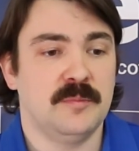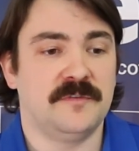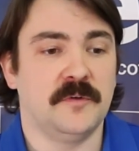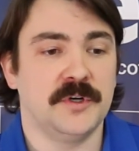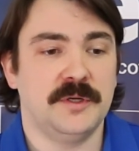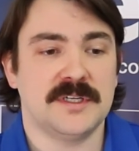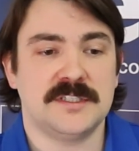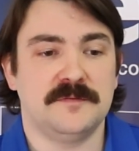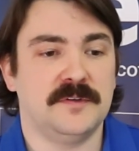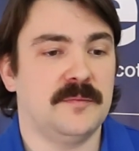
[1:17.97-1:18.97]
Before, you have
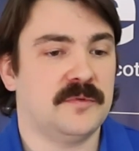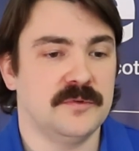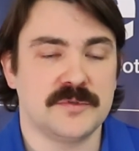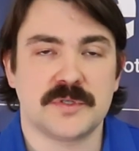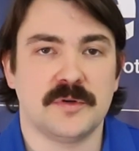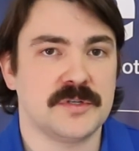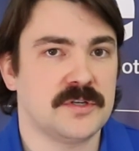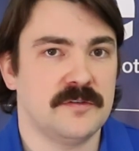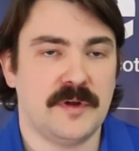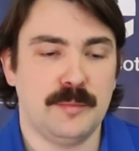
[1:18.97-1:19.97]
to flip through soil
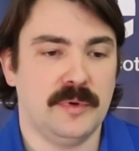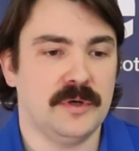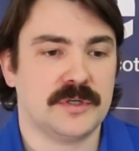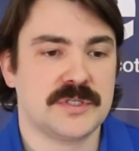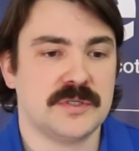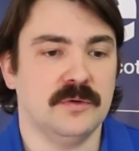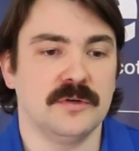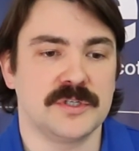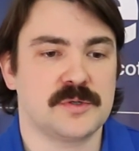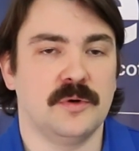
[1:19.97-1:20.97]
survey books
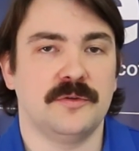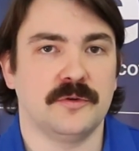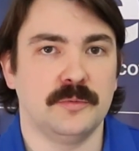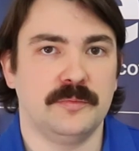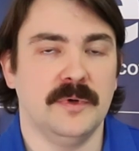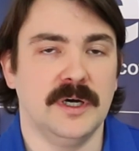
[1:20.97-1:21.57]
or scroll through